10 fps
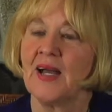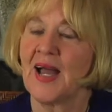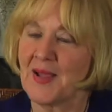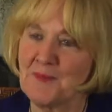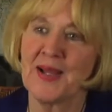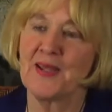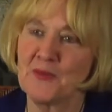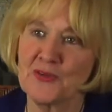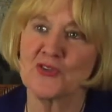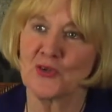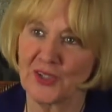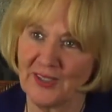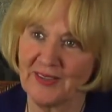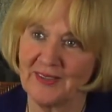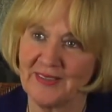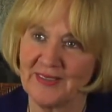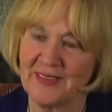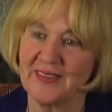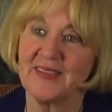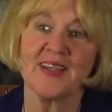I'm Bonnie Wesorick,
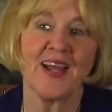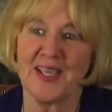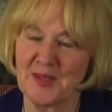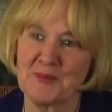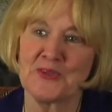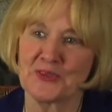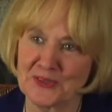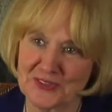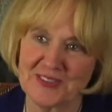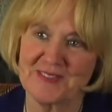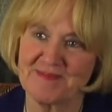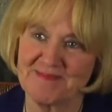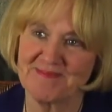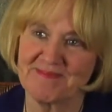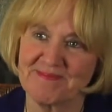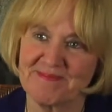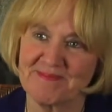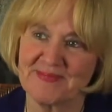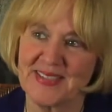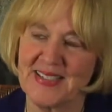and I am a nurse.
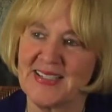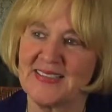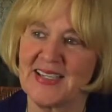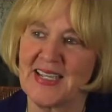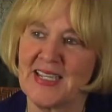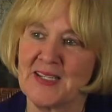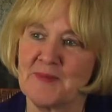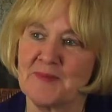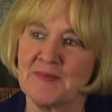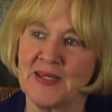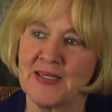And I am